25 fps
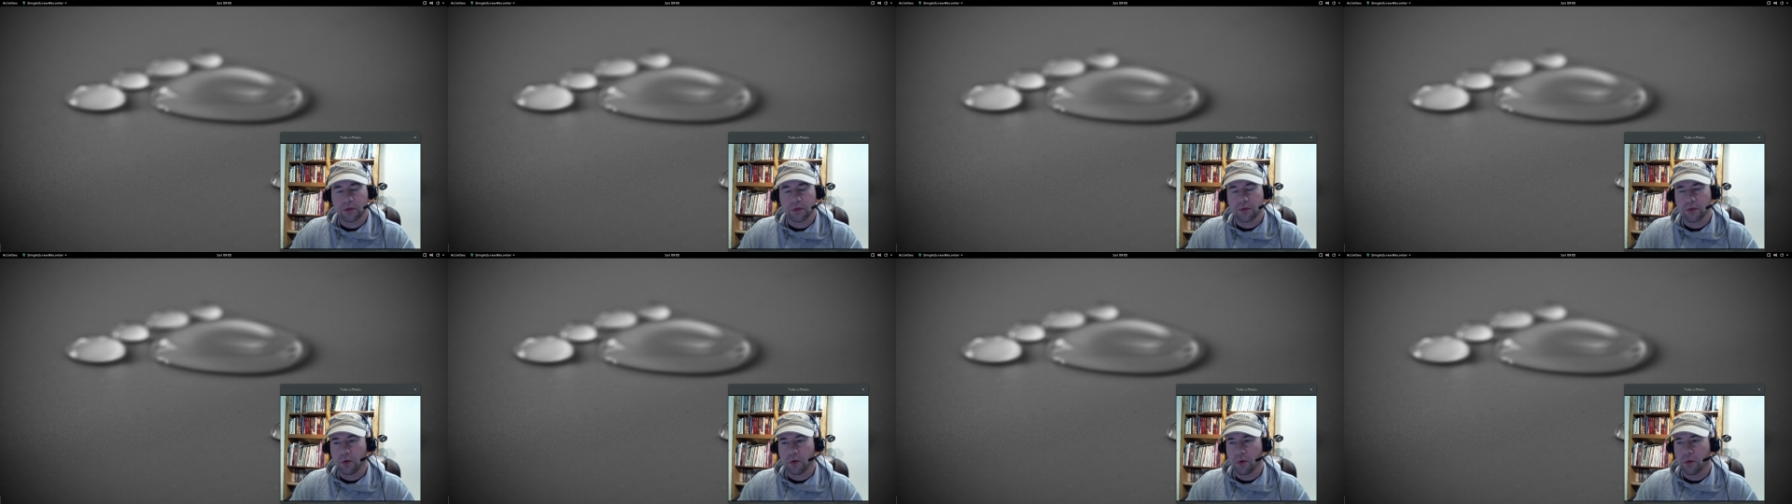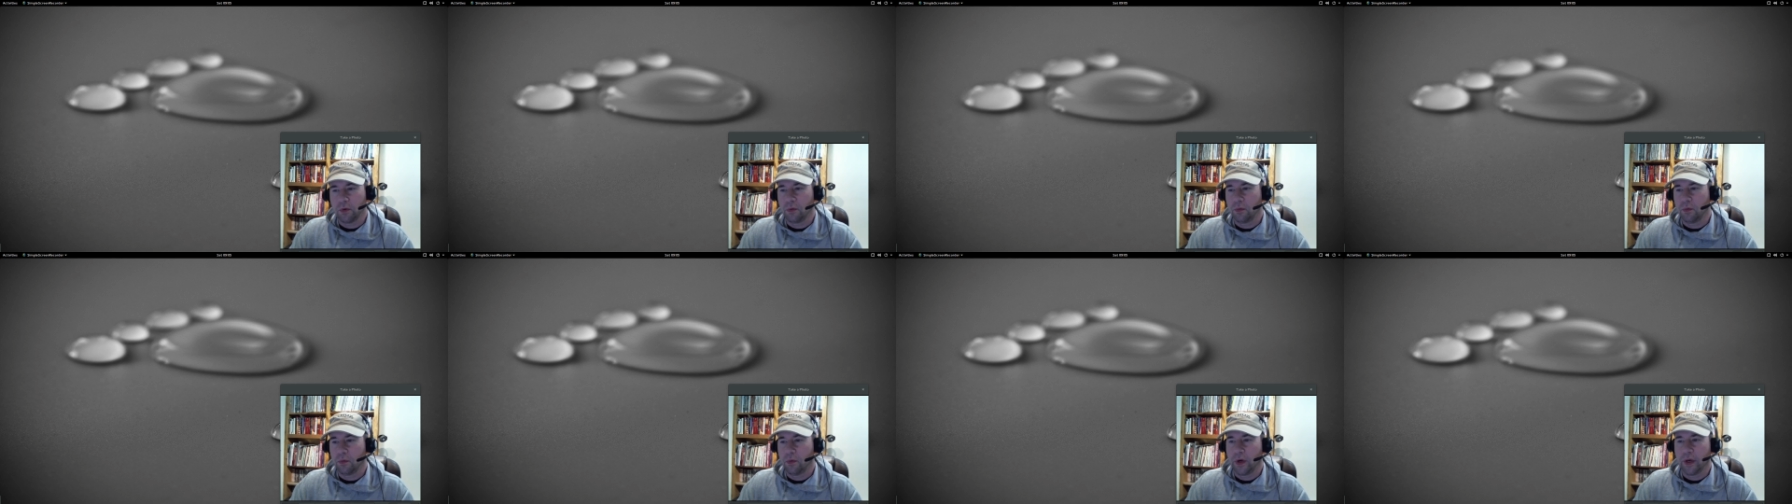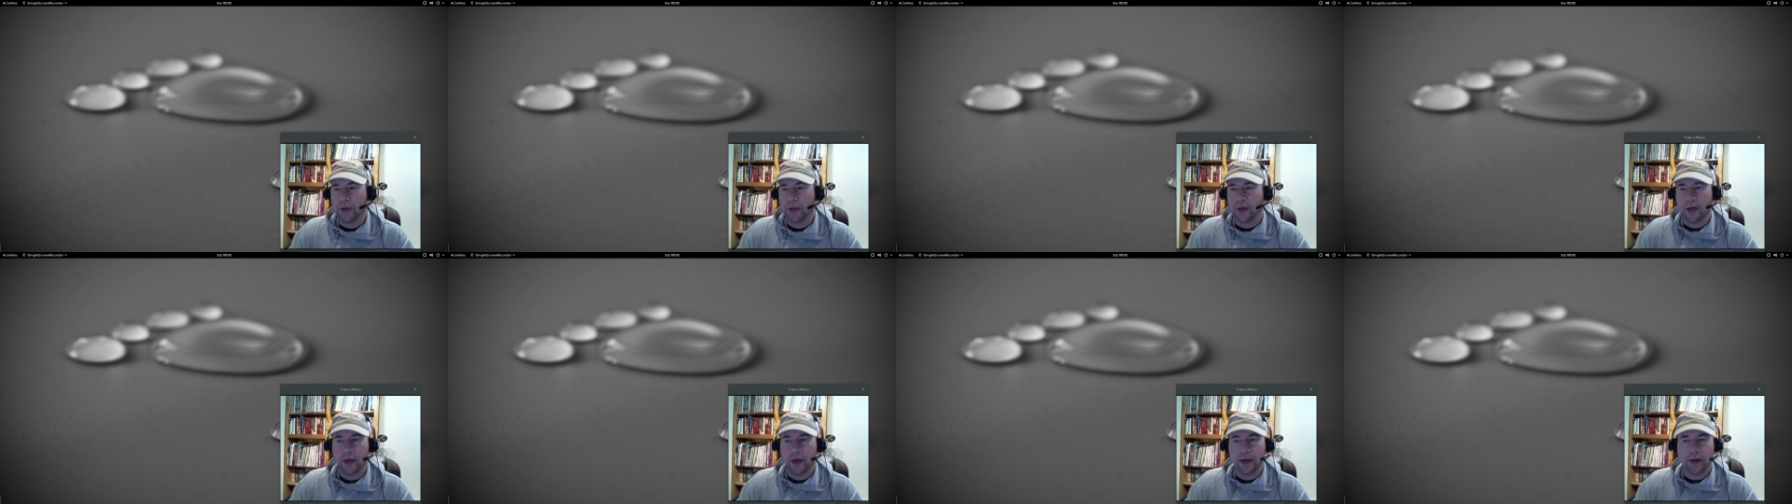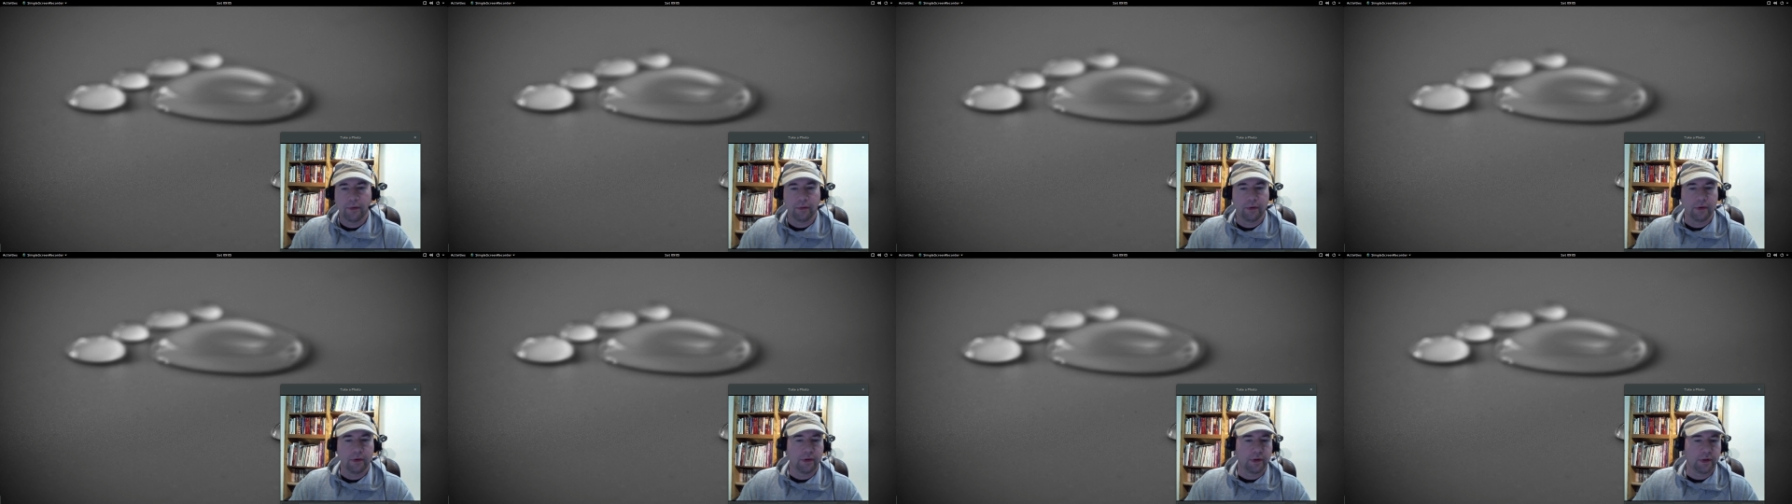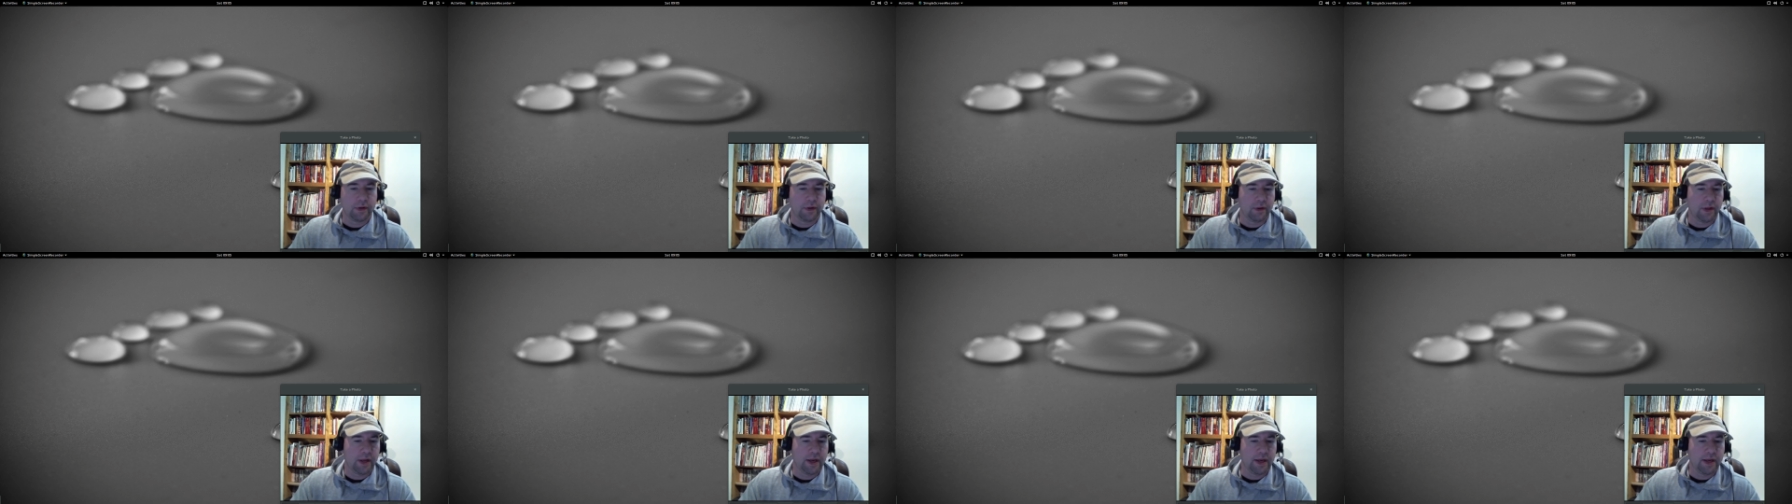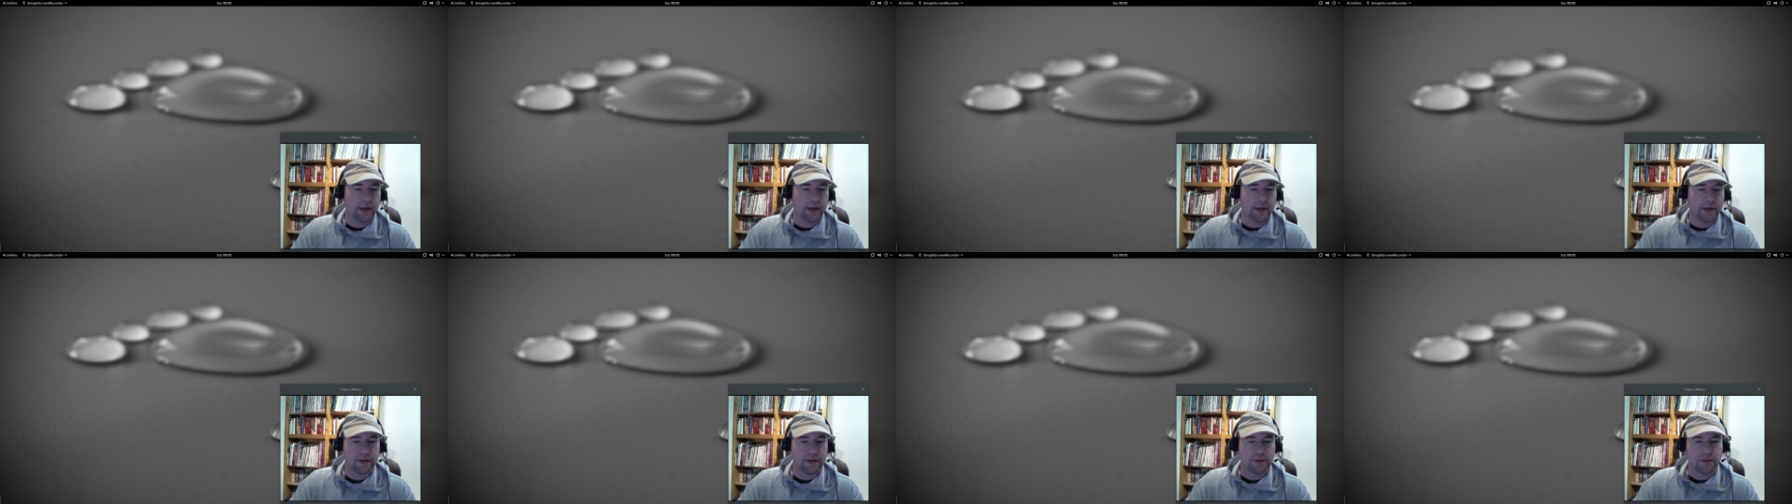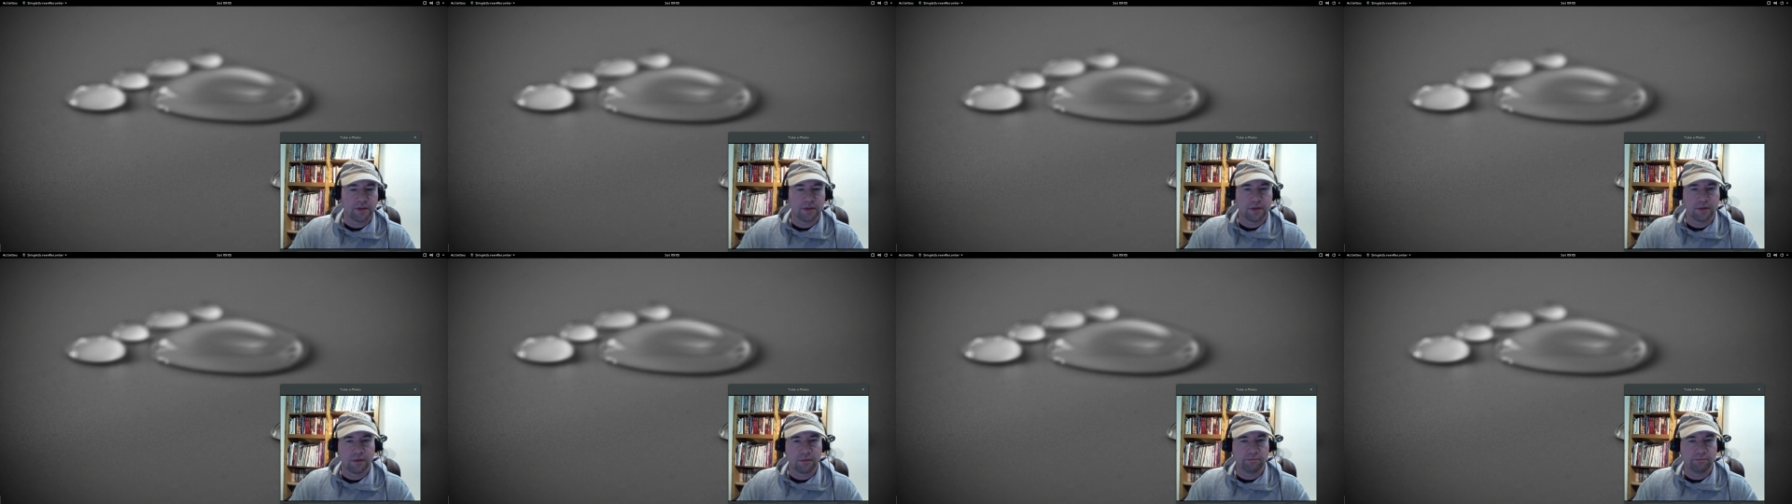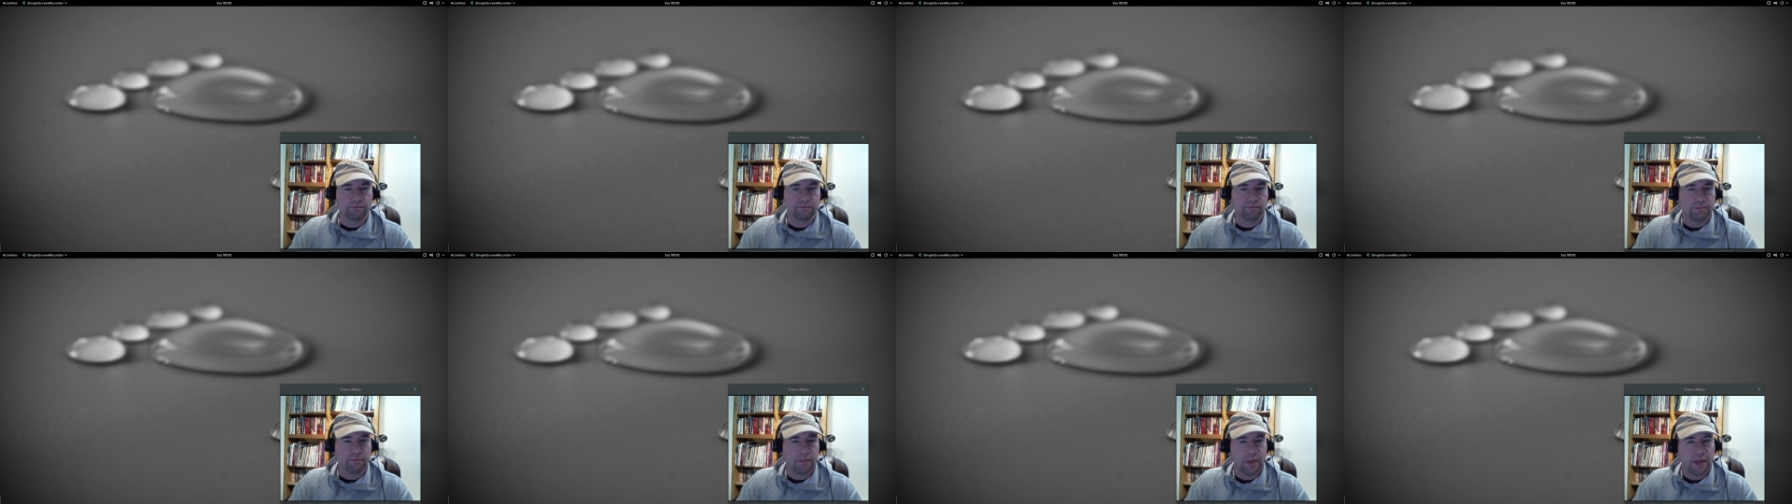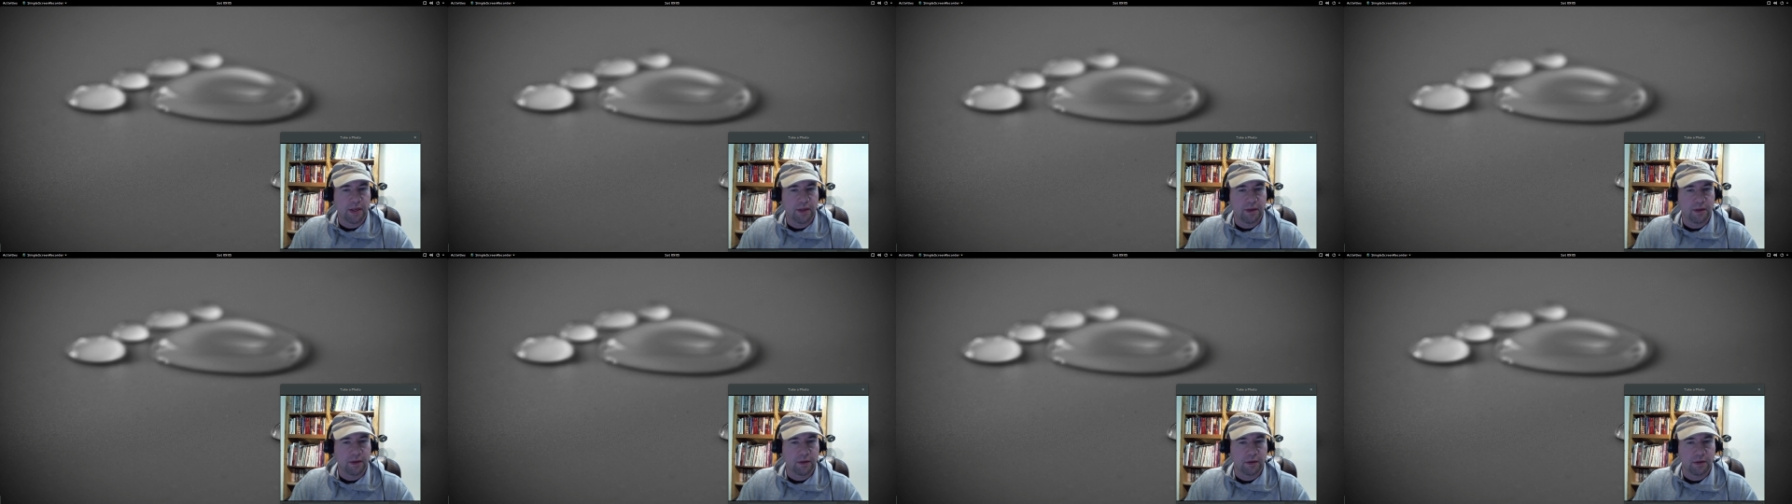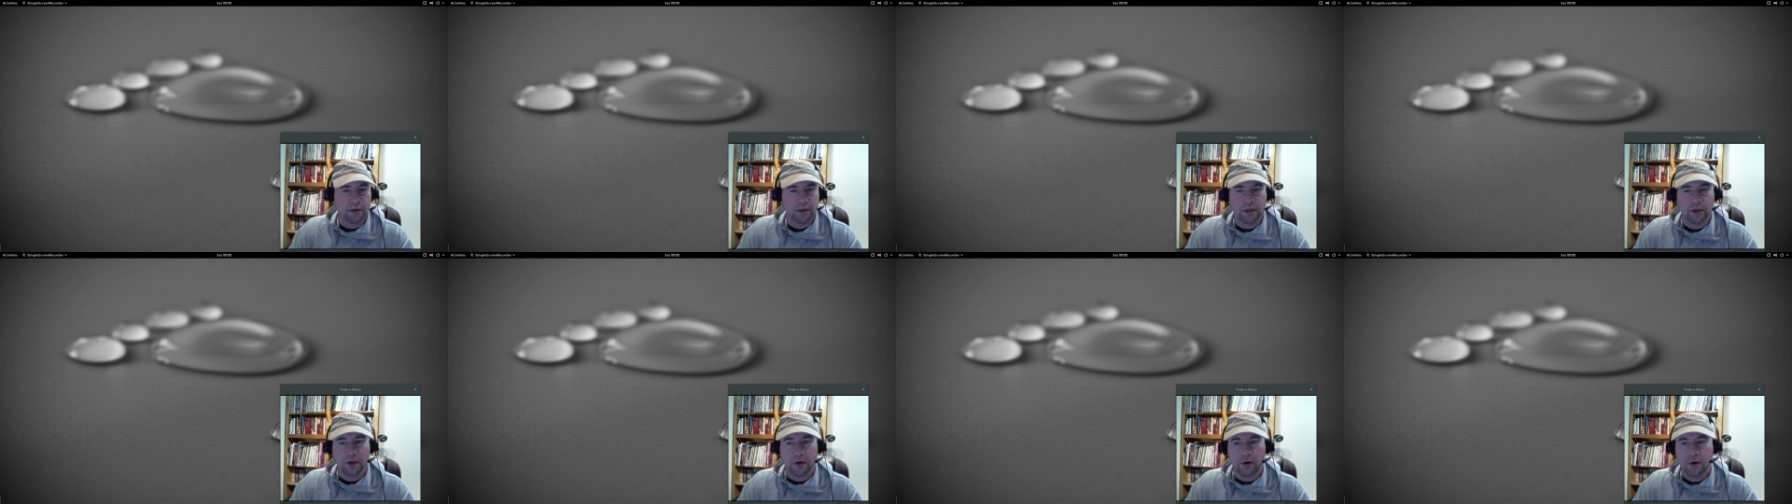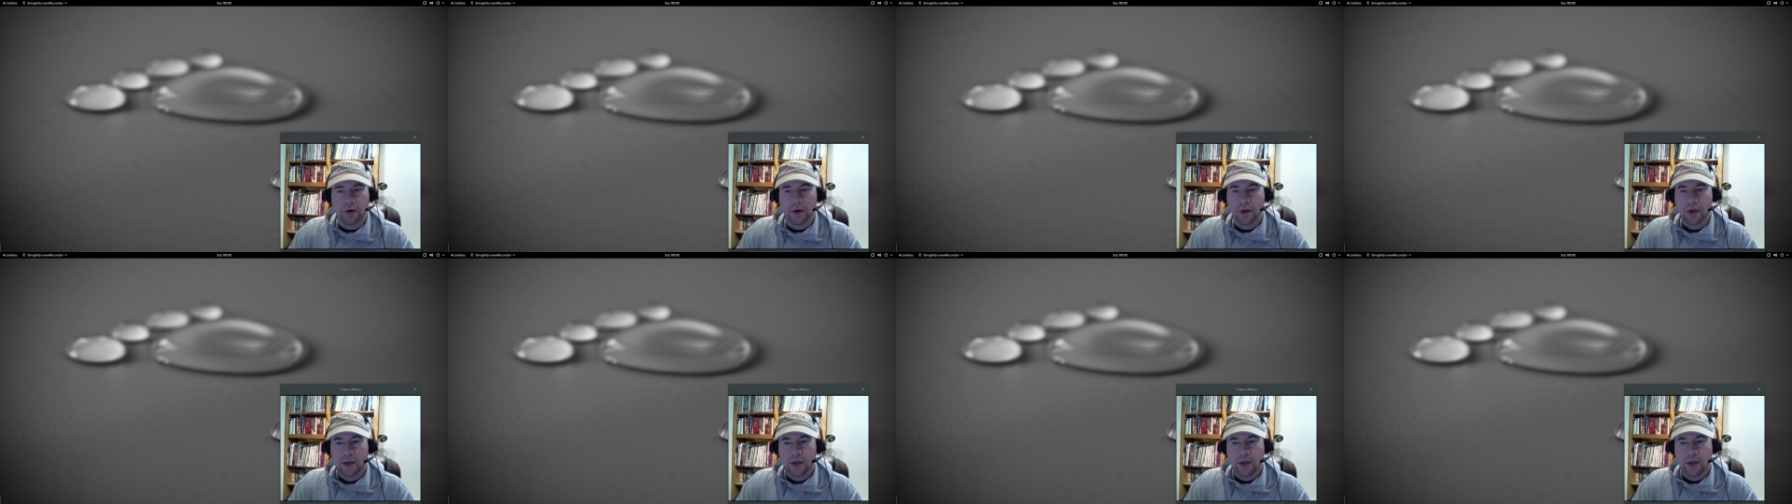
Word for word: so what I really like isn't may you know